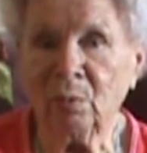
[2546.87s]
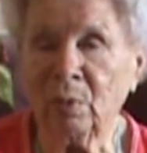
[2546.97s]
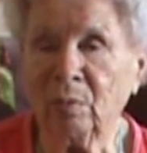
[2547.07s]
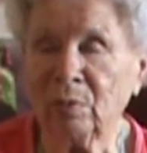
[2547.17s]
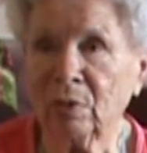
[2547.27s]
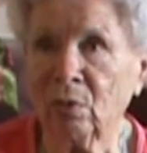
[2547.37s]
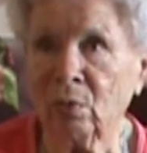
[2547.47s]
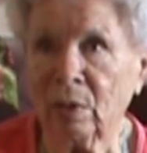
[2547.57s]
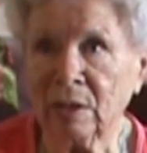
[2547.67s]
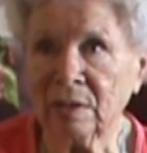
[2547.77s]
we would
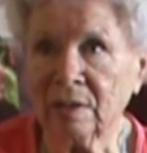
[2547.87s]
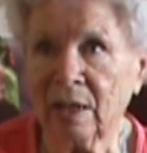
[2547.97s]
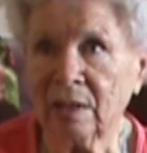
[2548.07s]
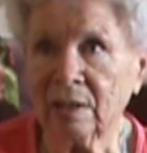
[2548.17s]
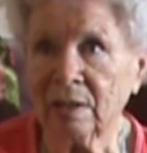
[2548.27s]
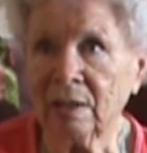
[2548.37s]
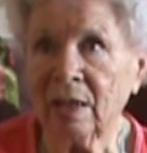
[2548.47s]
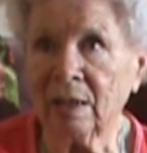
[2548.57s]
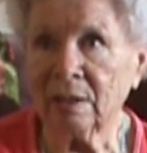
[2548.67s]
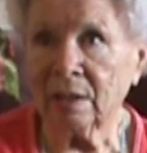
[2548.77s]
go ice skating
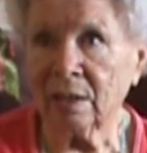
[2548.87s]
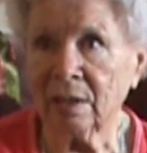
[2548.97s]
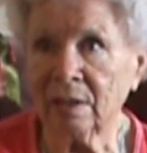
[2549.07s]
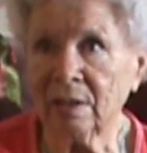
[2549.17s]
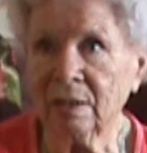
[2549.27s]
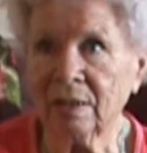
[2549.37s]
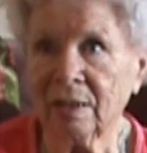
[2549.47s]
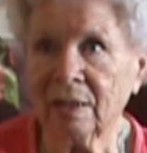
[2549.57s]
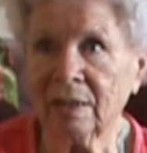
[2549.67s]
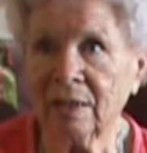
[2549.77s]
at night,
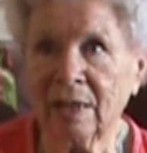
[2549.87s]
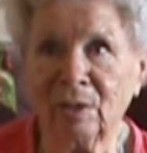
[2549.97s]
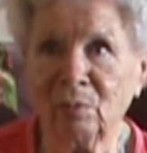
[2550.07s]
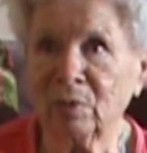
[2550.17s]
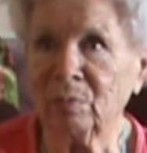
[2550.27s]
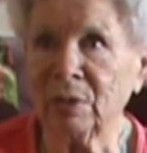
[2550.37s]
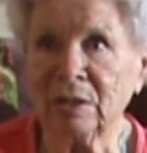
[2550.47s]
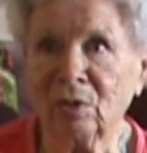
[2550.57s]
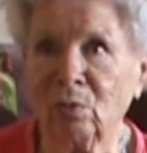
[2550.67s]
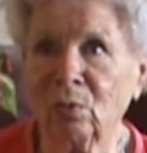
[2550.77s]
and it would be
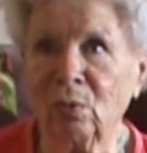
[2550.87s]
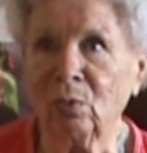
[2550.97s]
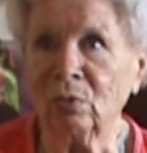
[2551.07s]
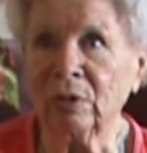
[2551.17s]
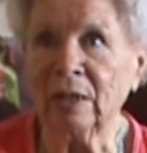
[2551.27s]
so cool.